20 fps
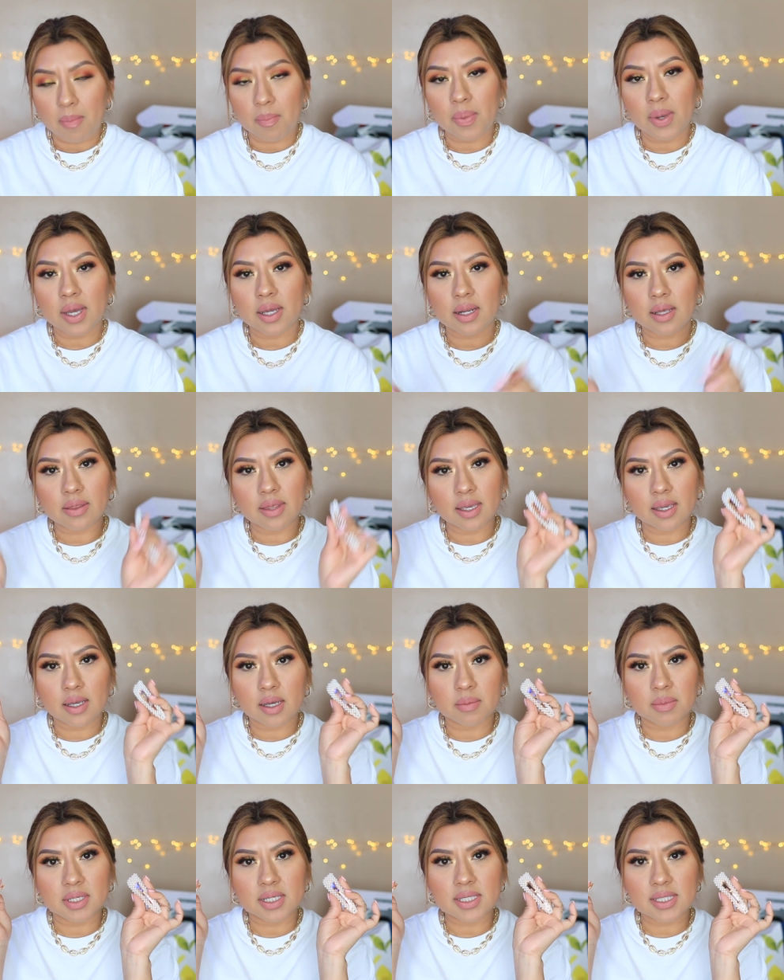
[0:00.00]
but they
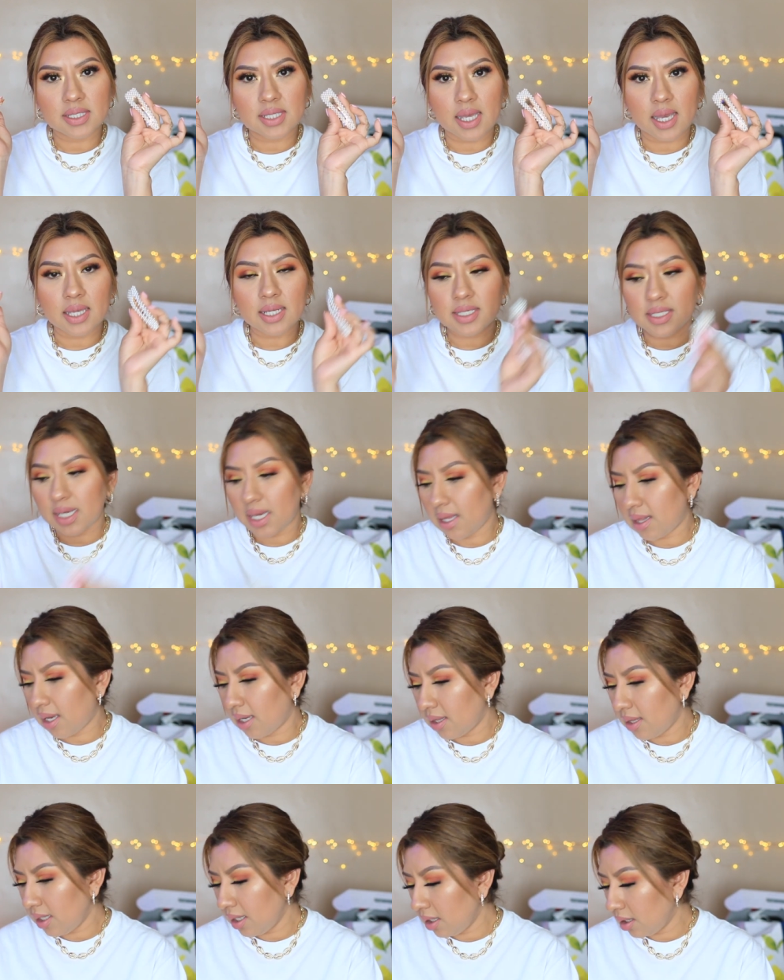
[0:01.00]
come in a set and
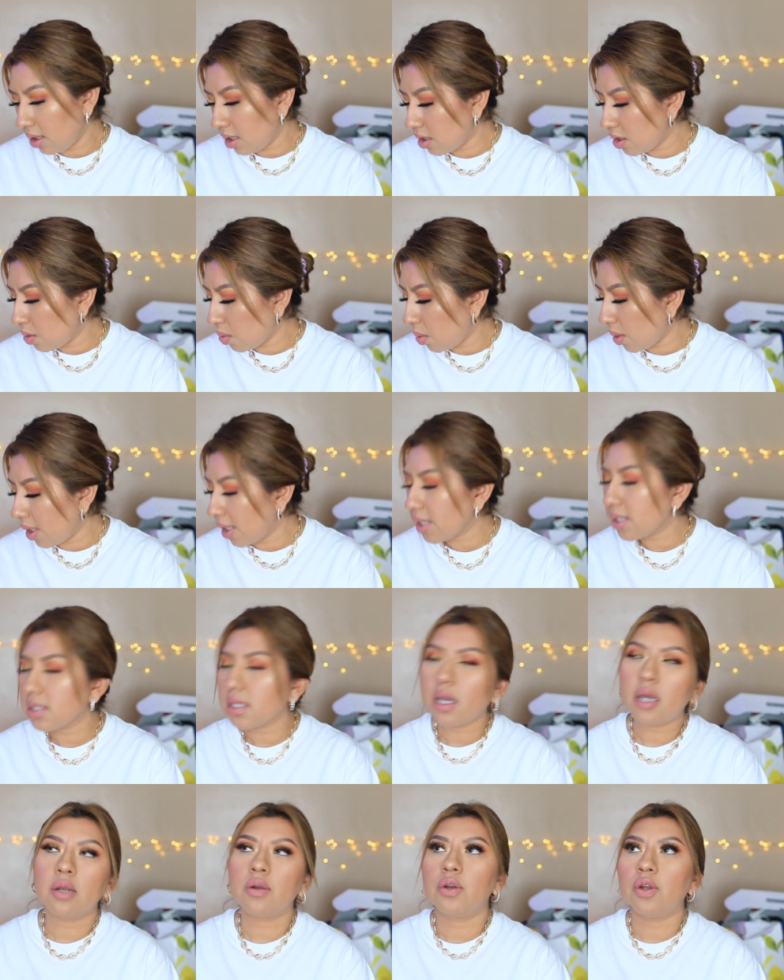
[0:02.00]
I think this was
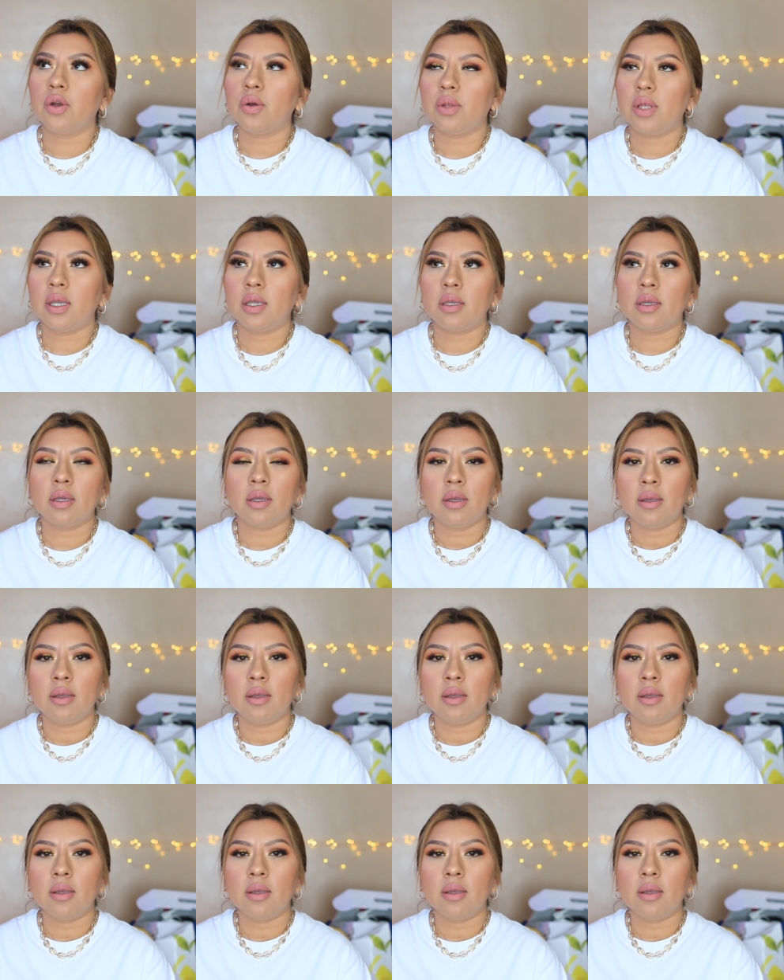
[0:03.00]
I don't know like